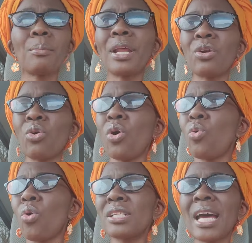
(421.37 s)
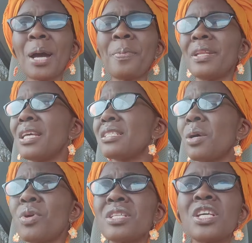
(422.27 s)
I'm like, oh, what happened? Then
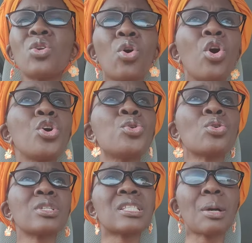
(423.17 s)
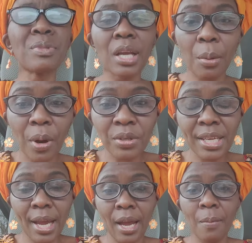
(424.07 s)
somebody said, oh, you wrote something about
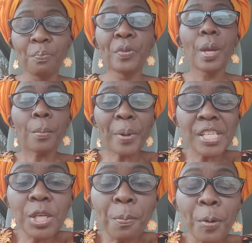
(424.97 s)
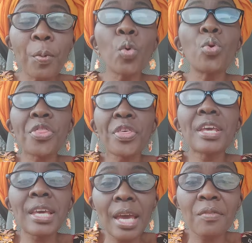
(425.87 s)
her. Petty people will
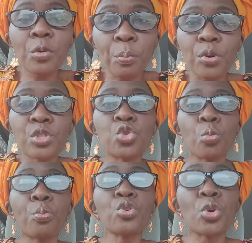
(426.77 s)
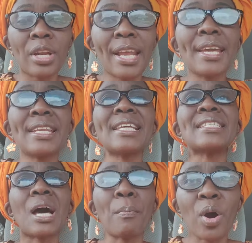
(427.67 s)
think every post you put online
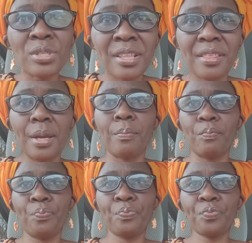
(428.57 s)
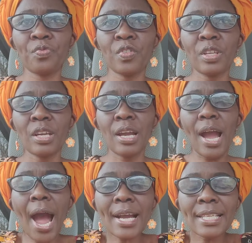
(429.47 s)
is about them.
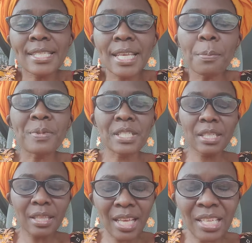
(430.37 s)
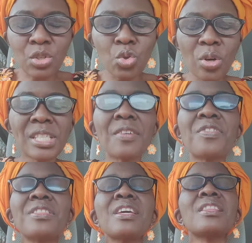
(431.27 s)
Accept that not
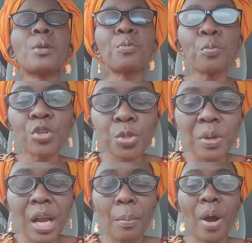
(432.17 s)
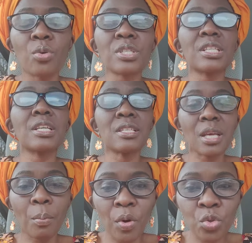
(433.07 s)
everything that people speak about is
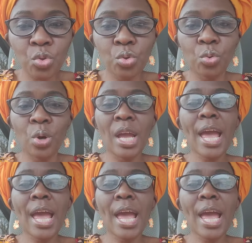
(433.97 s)
about you.